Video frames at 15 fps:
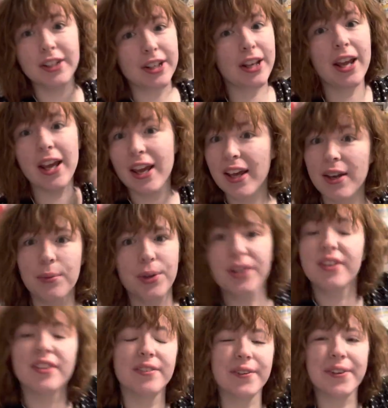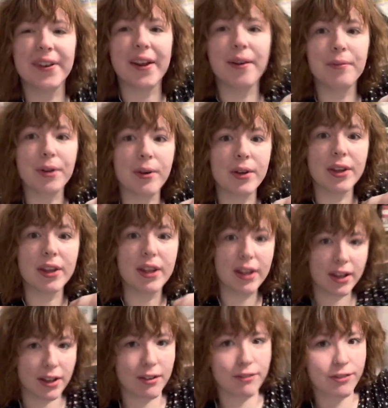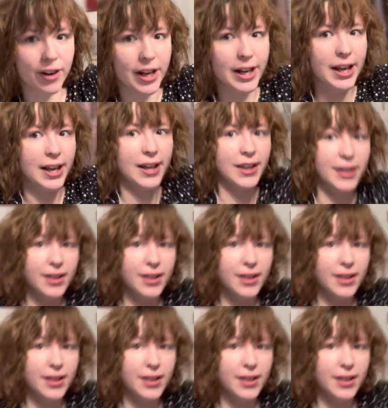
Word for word: Yay! Well, at least the first day I'm going. Friday.